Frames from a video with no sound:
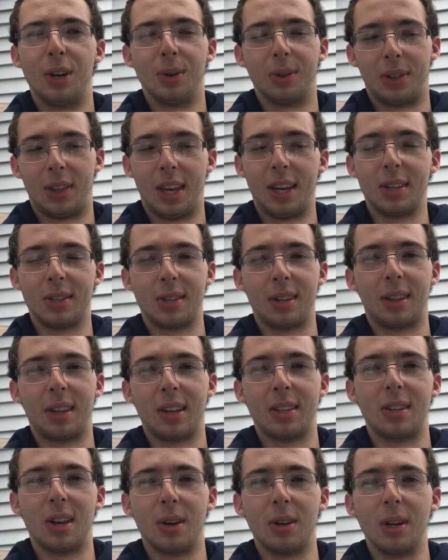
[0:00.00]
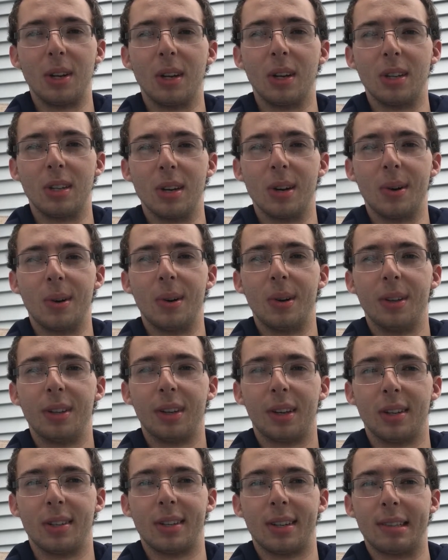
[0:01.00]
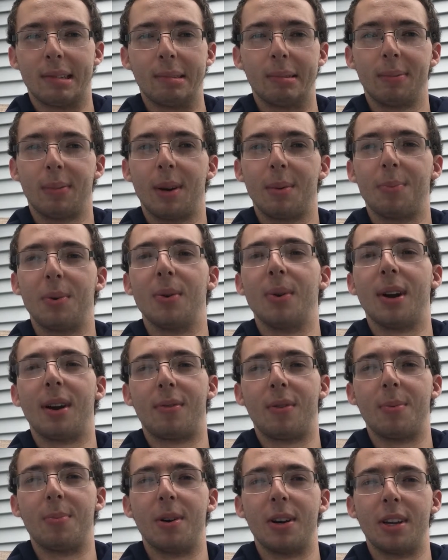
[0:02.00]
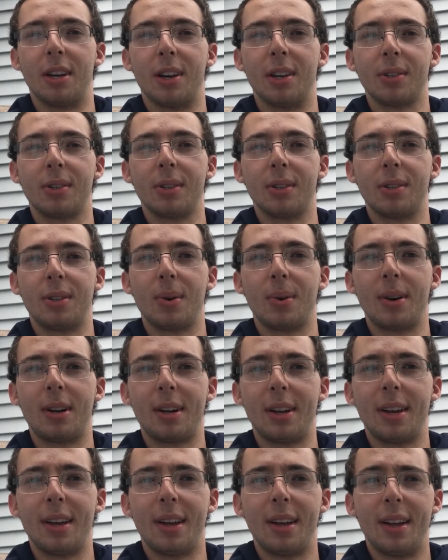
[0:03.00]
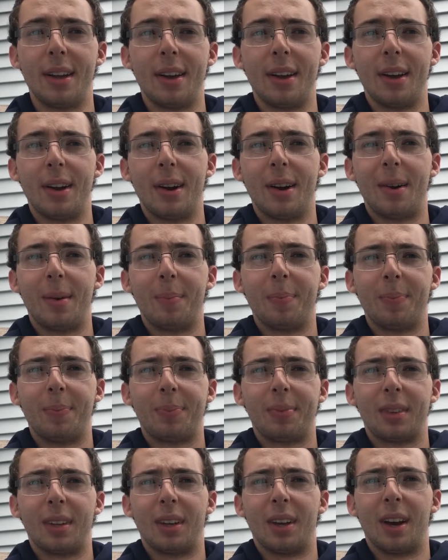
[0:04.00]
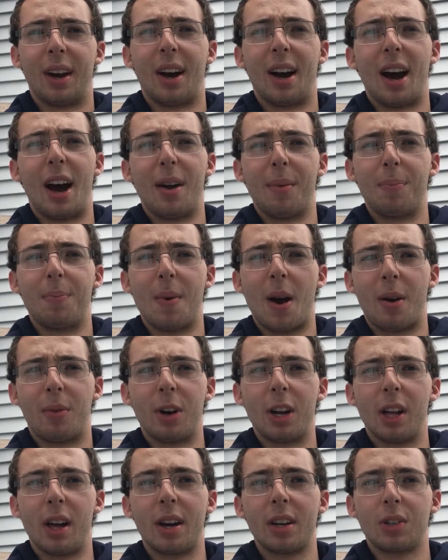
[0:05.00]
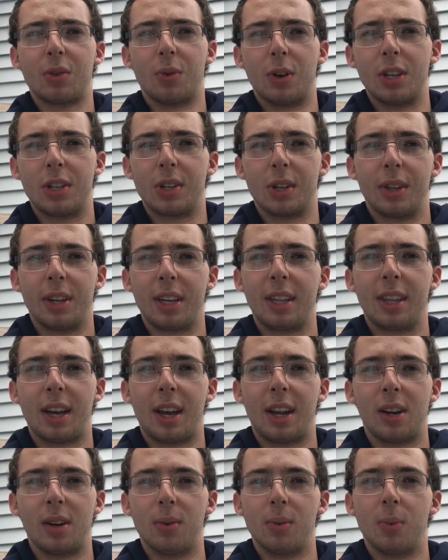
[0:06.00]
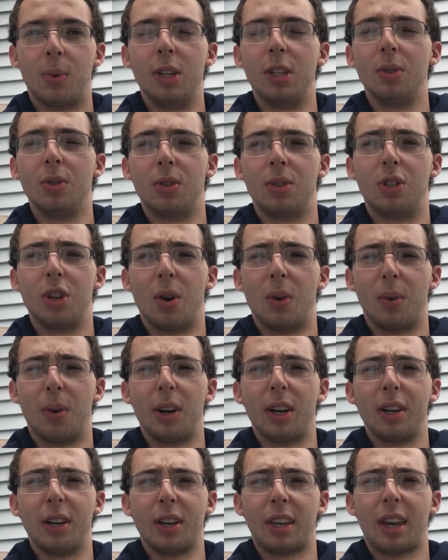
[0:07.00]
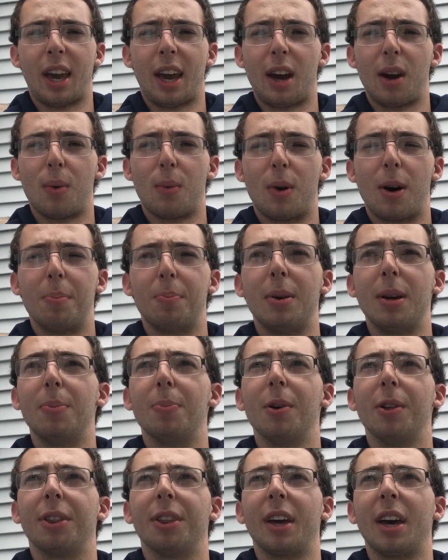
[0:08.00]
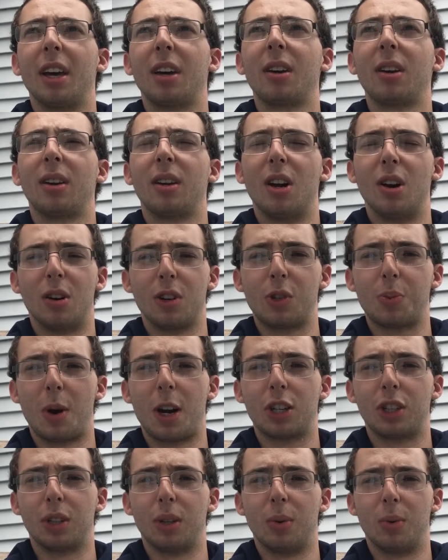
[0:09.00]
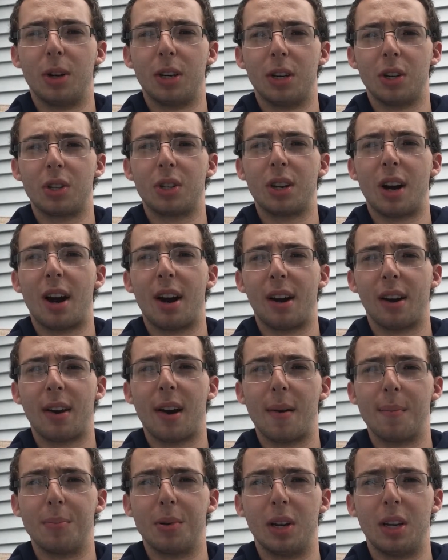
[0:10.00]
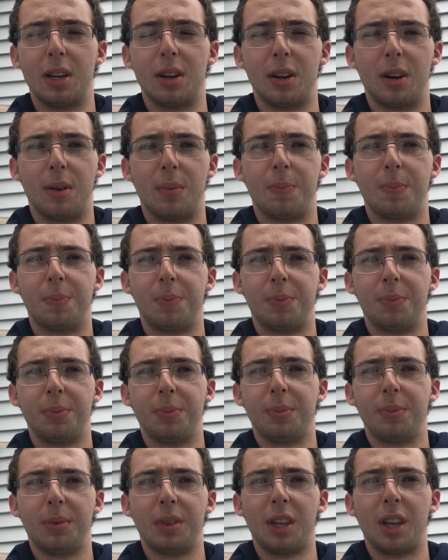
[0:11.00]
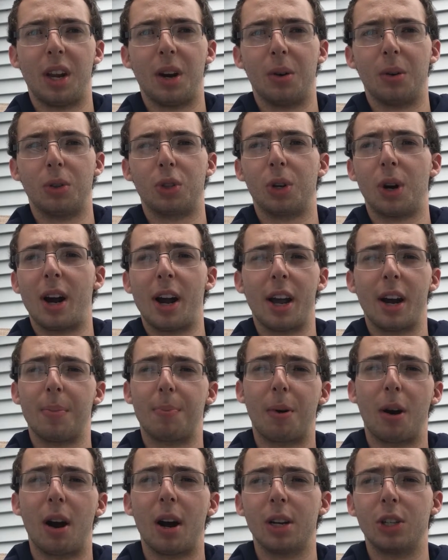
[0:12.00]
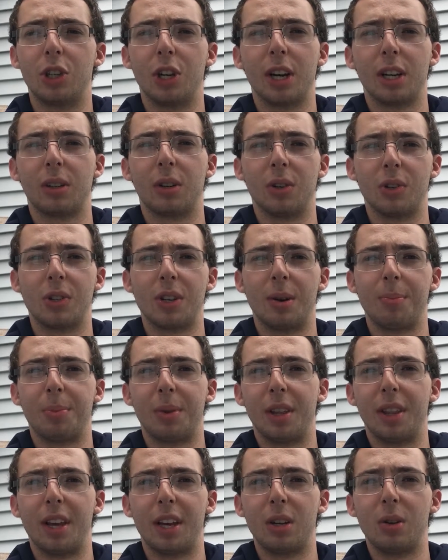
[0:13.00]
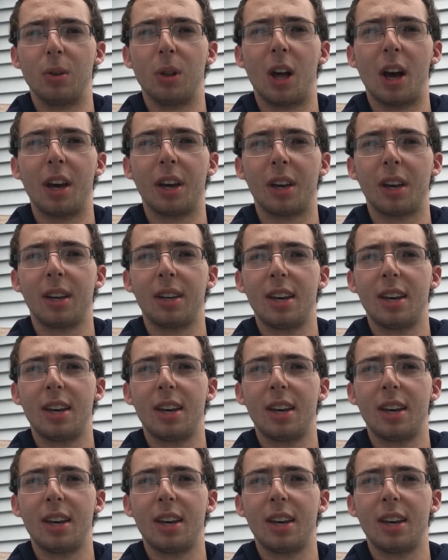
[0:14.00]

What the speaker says: things that they tell you to do, because that might be what everybody else is doing. I realized recently that when you don't really care what people think, especially when you're starting a company or, trying a project or something that you like,